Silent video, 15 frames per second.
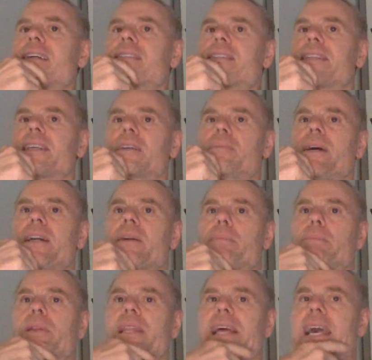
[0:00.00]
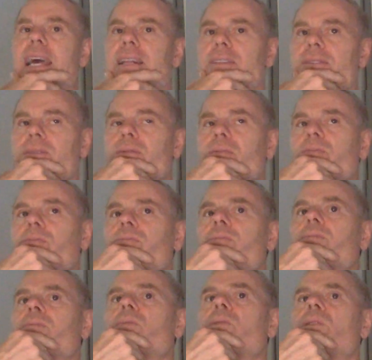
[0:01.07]
is think about a plant
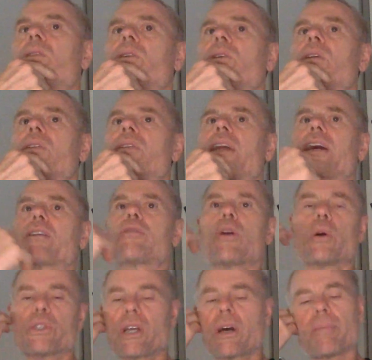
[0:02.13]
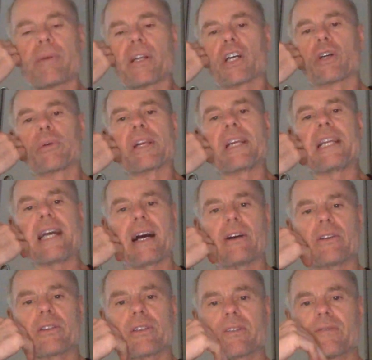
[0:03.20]
that grows up in a
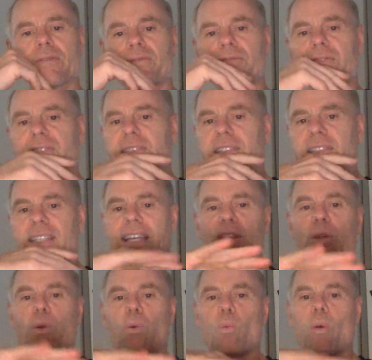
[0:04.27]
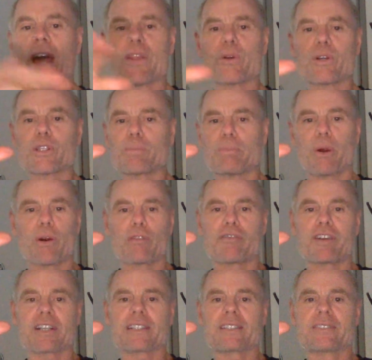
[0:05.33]
greenhouse and the weather is
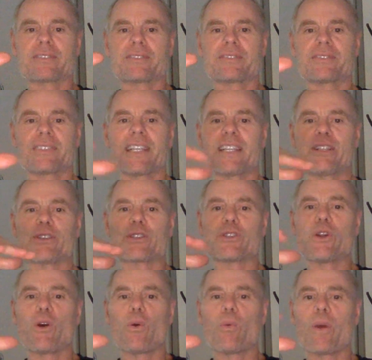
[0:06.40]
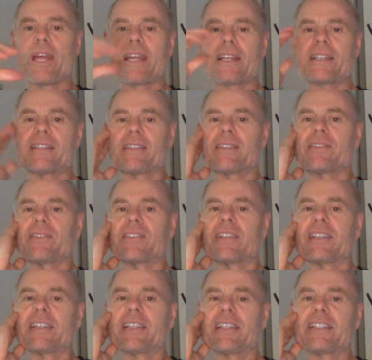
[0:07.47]
perfect and there's no wind,
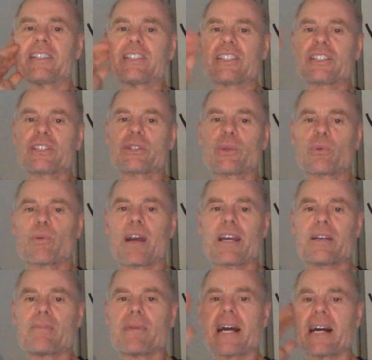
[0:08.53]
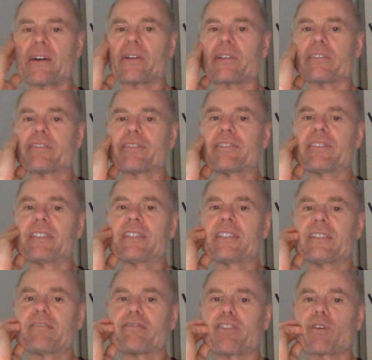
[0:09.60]
just the right amount of
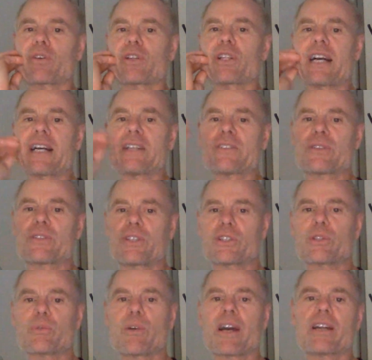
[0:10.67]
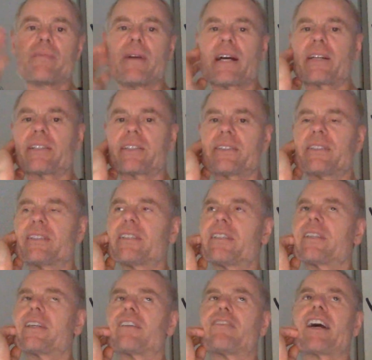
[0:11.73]
fertilizer, just the right amount
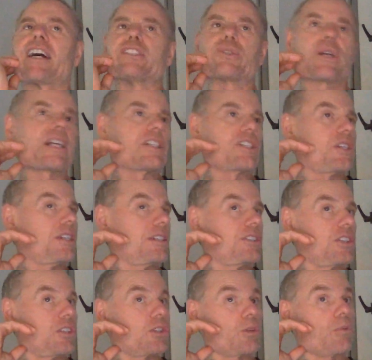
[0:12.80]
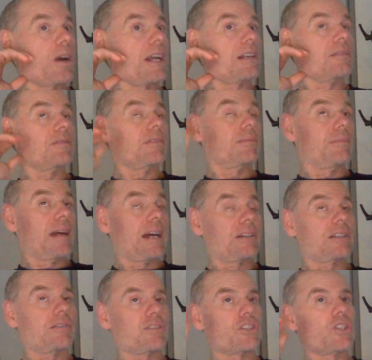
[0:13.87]
of hydration, just the right
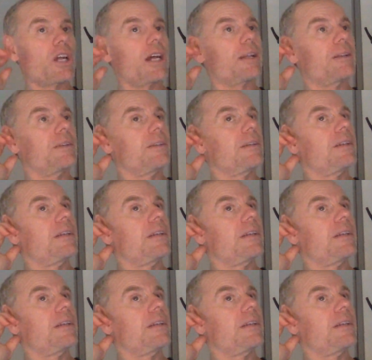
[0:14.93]
amount of sun,